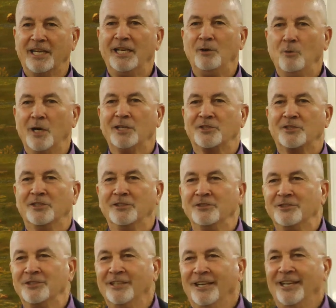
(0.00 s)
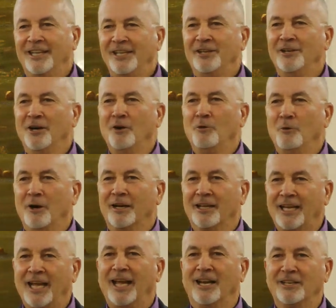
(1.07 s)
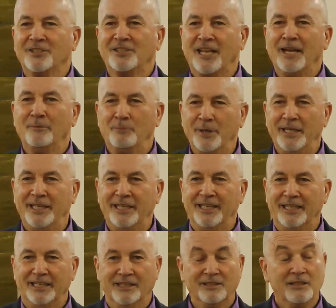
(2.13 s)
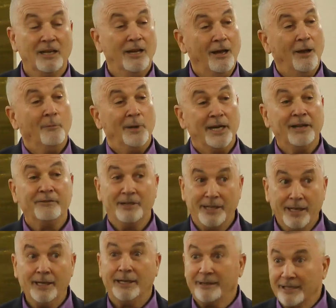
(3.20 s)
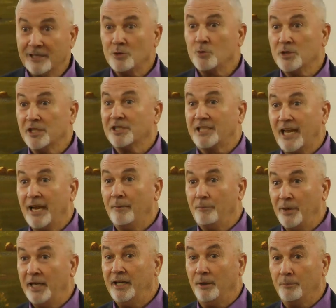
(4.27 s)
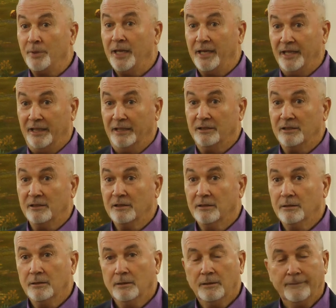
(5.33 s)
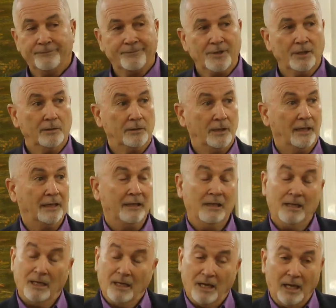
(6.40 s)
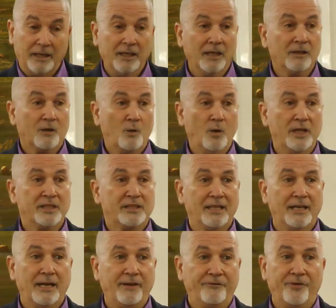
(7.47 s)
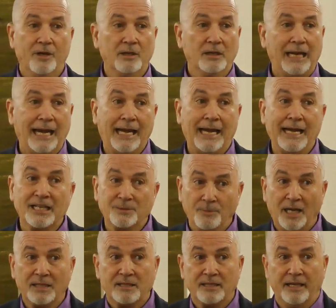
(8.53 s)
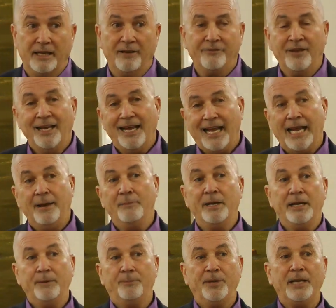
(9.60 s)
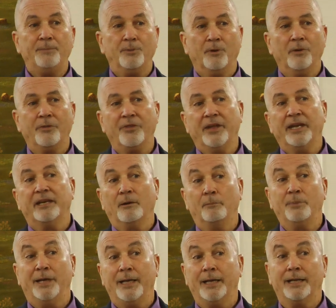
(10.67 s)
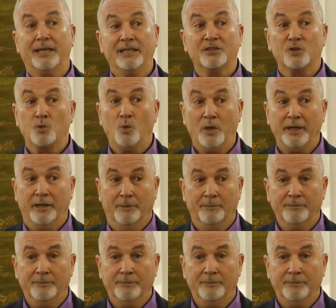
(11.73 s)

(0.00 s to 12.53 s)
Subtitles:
any westerns, you know what a cattle stampede is. But evidently, this was a stampede of pigs. Okay? Another question I asked myself, how many people think a pig can swim?